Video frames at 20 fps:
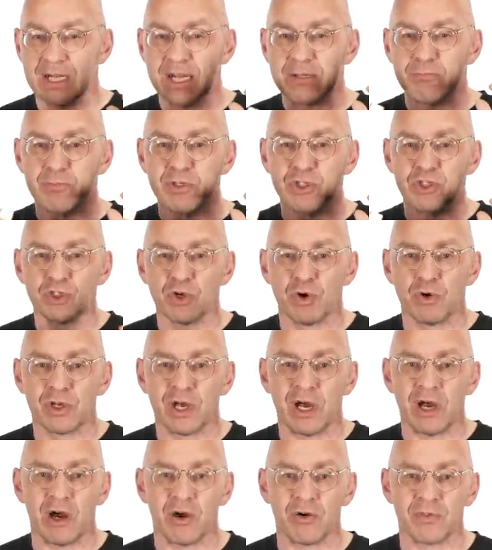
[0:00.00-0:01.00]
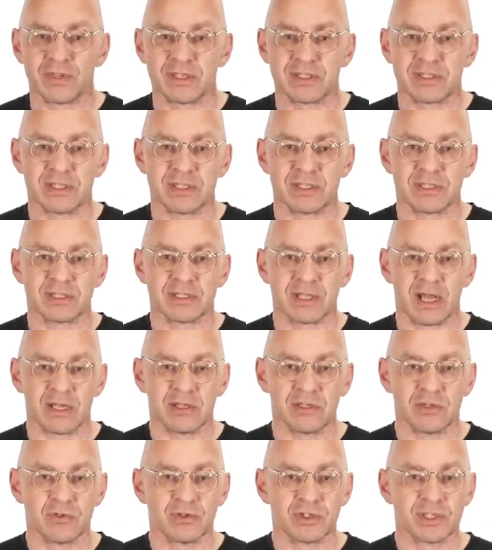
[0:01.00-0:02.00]
Let me show you how this is
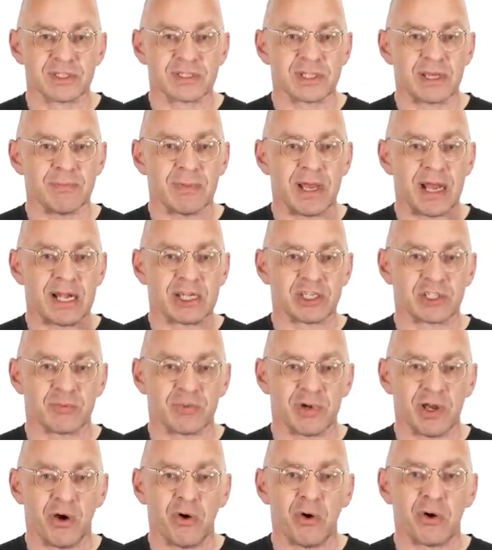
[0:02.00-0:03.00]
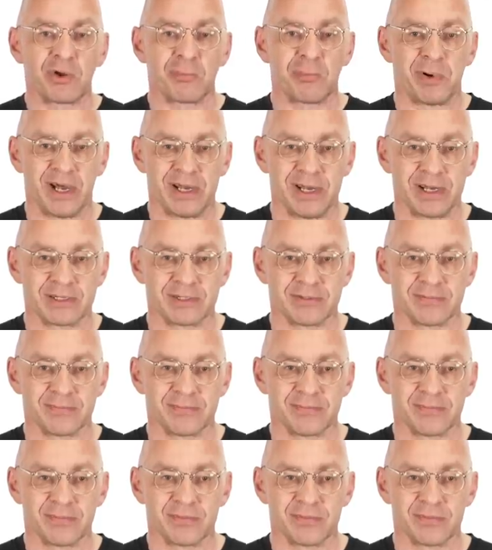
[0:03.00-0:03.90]
done using some algebra autopilot.